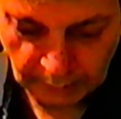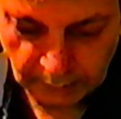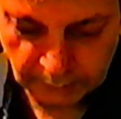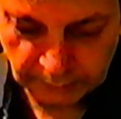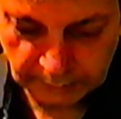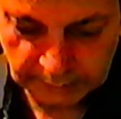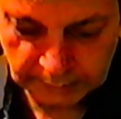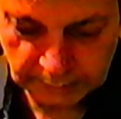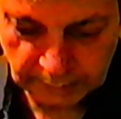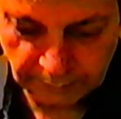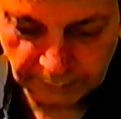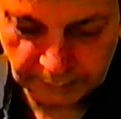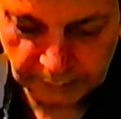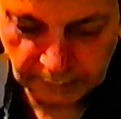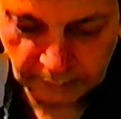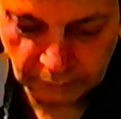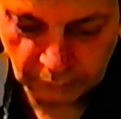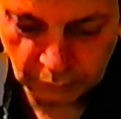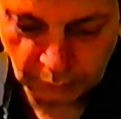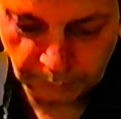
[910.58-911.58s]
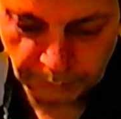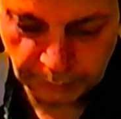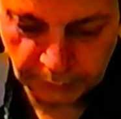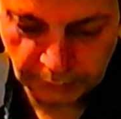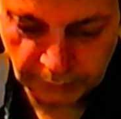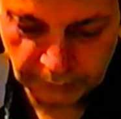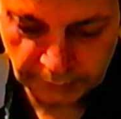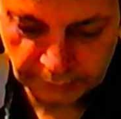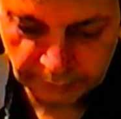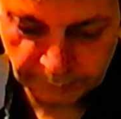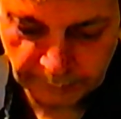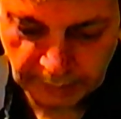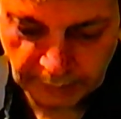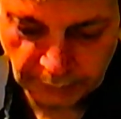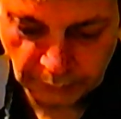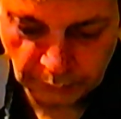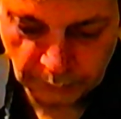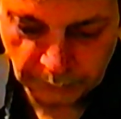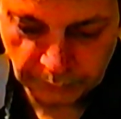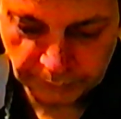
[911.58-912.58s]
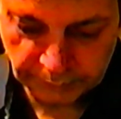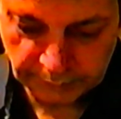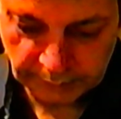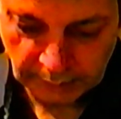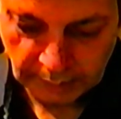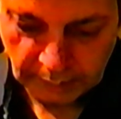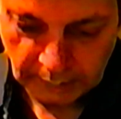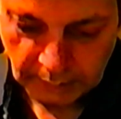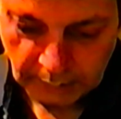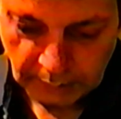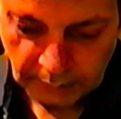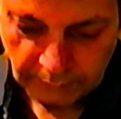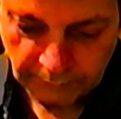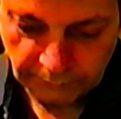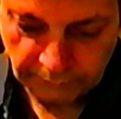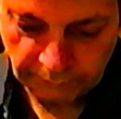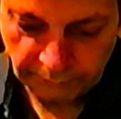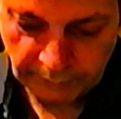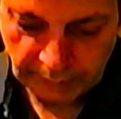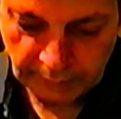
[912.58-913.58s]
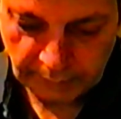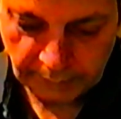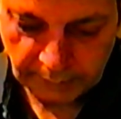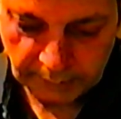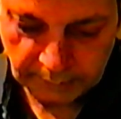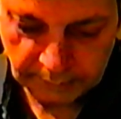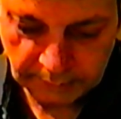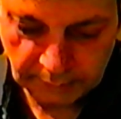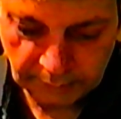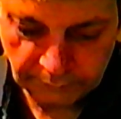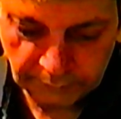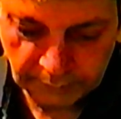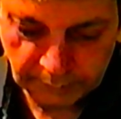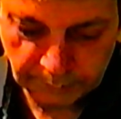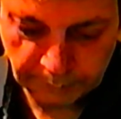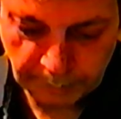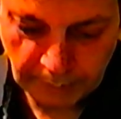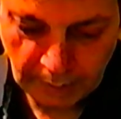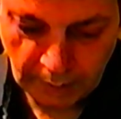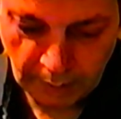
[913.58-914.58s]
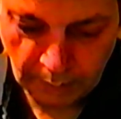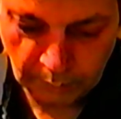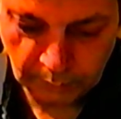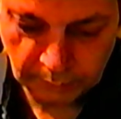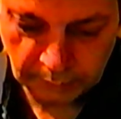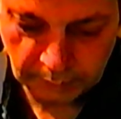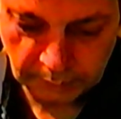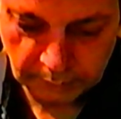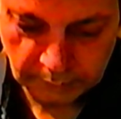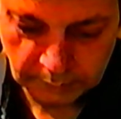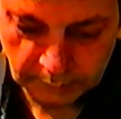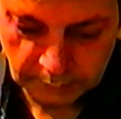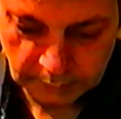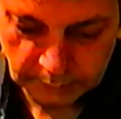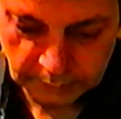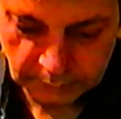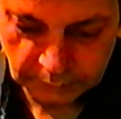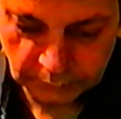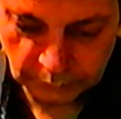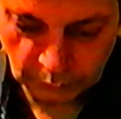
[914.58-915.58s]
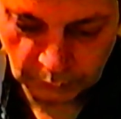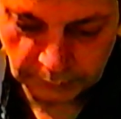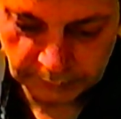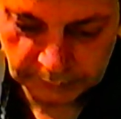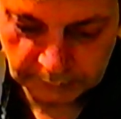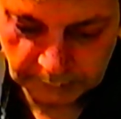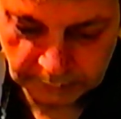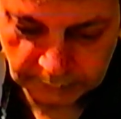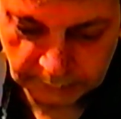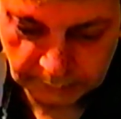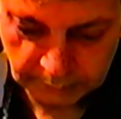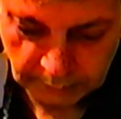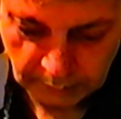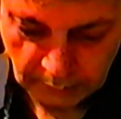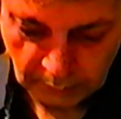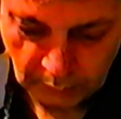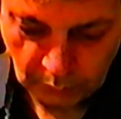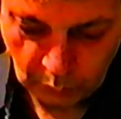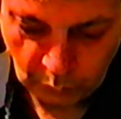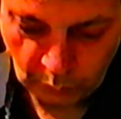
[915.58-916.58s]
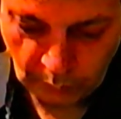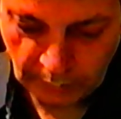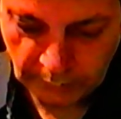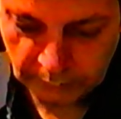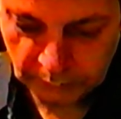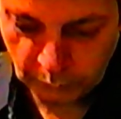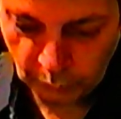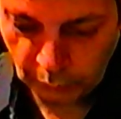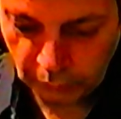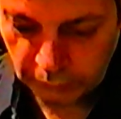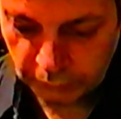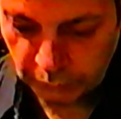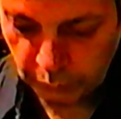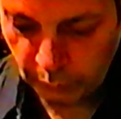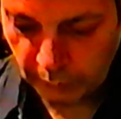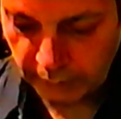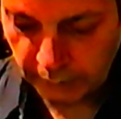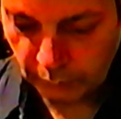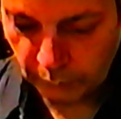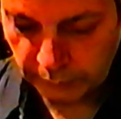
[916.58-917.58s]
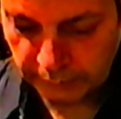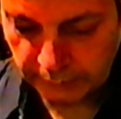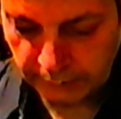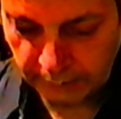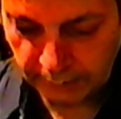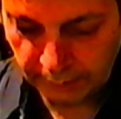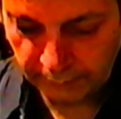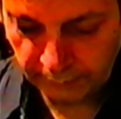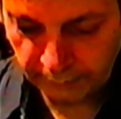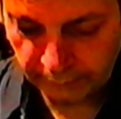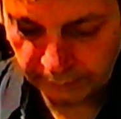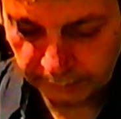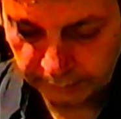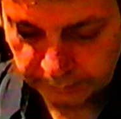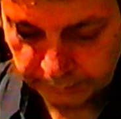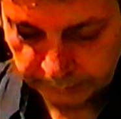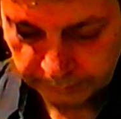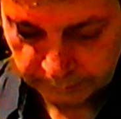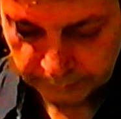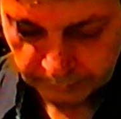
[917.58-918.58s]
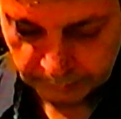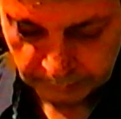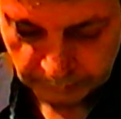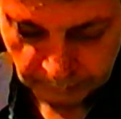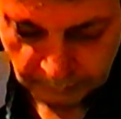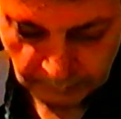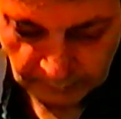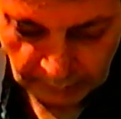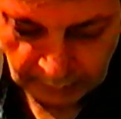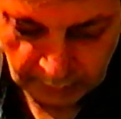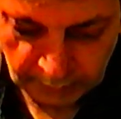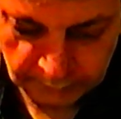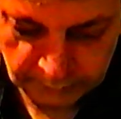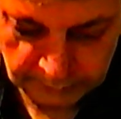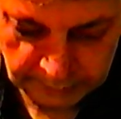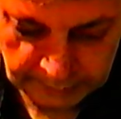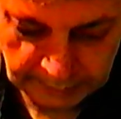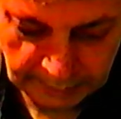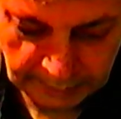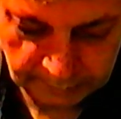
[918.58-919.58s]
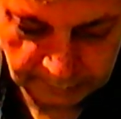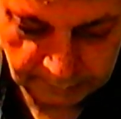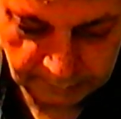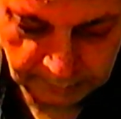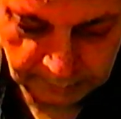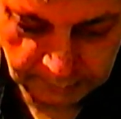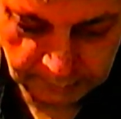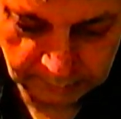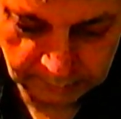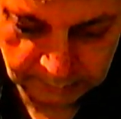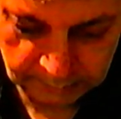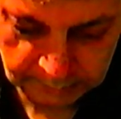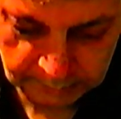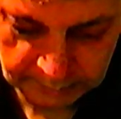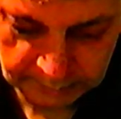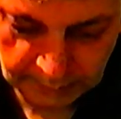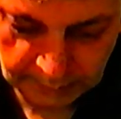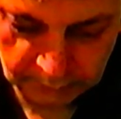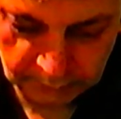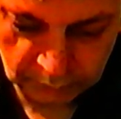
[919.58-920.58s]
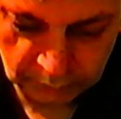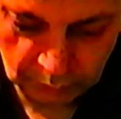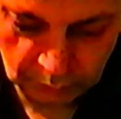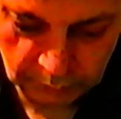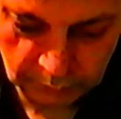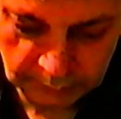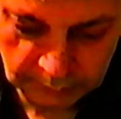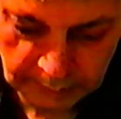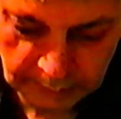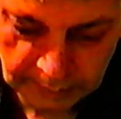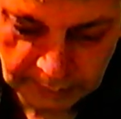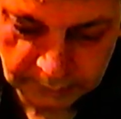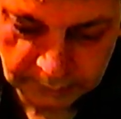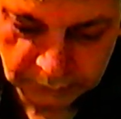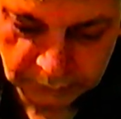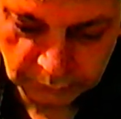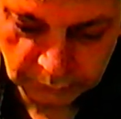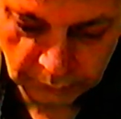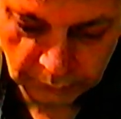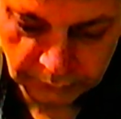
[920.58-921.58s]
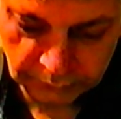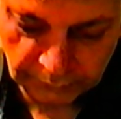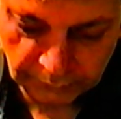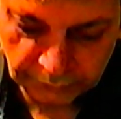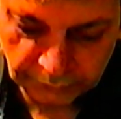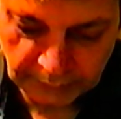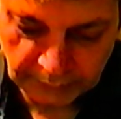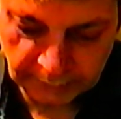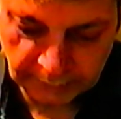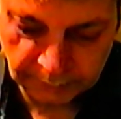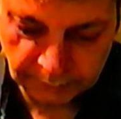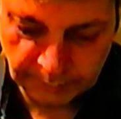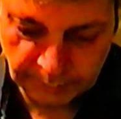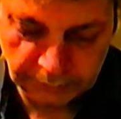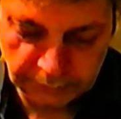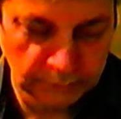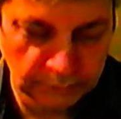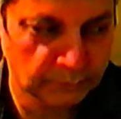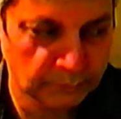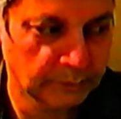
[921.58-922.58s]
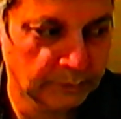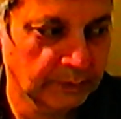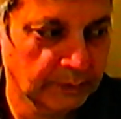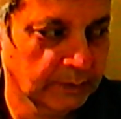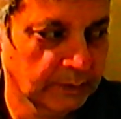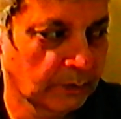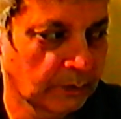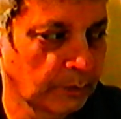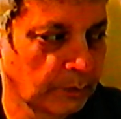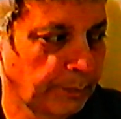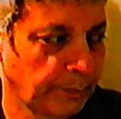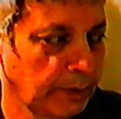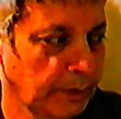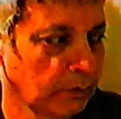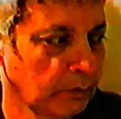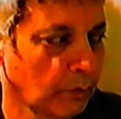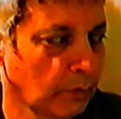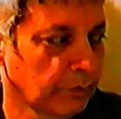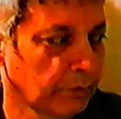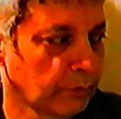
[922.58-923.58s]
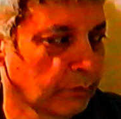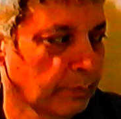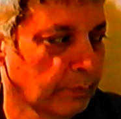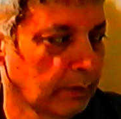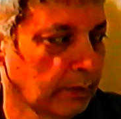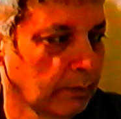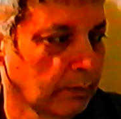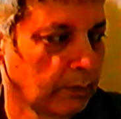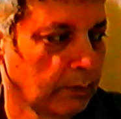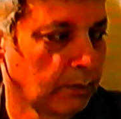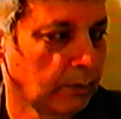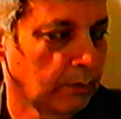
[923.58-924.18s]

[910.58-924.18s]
117 computers may use very different power sources one won't work with the other 118 can localize source of transmission this is a repeat question mark